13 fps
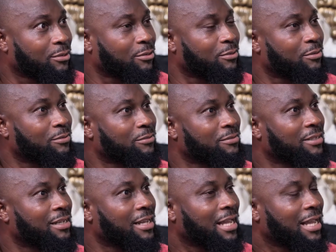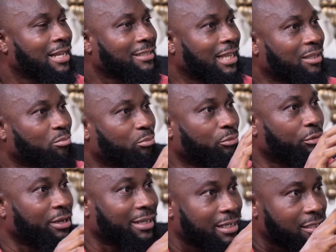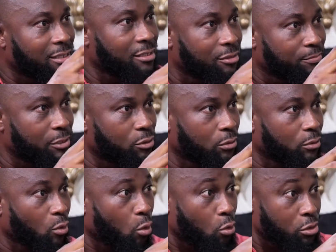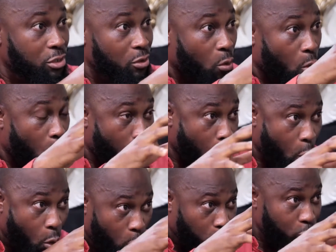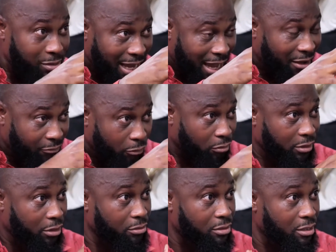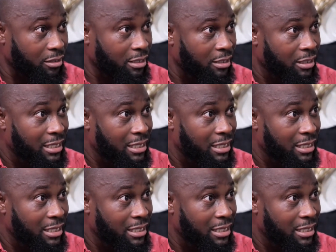Oh, that breaking transmission caused all those havoc that you're saying.